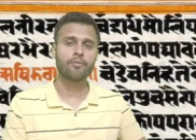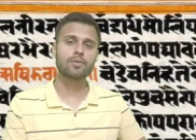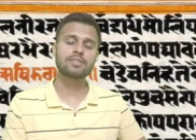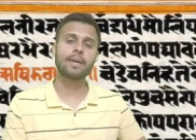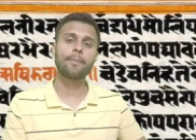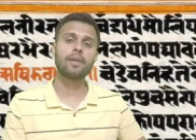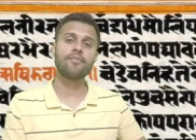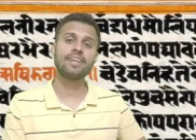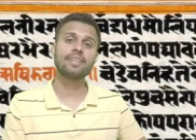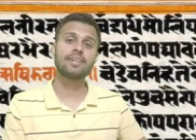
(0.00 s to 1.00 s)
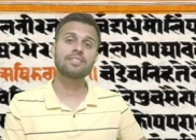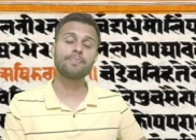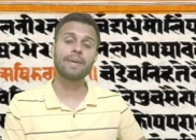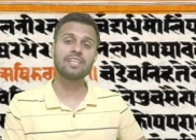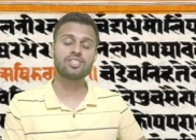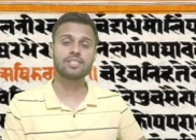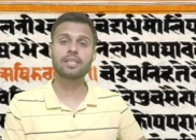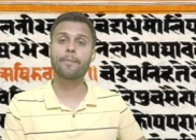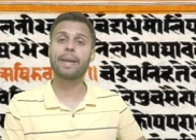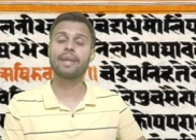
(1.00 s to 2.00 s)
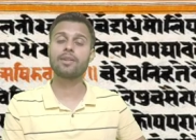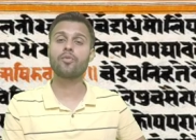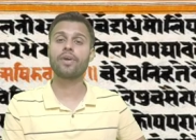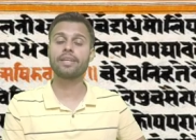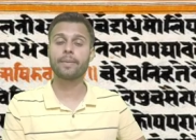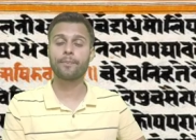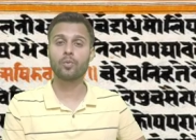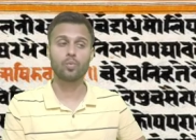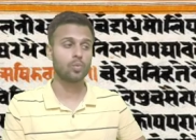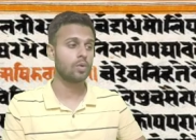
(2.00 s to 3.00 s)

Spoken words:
For example, Vedas mention the Battle of Haryappu,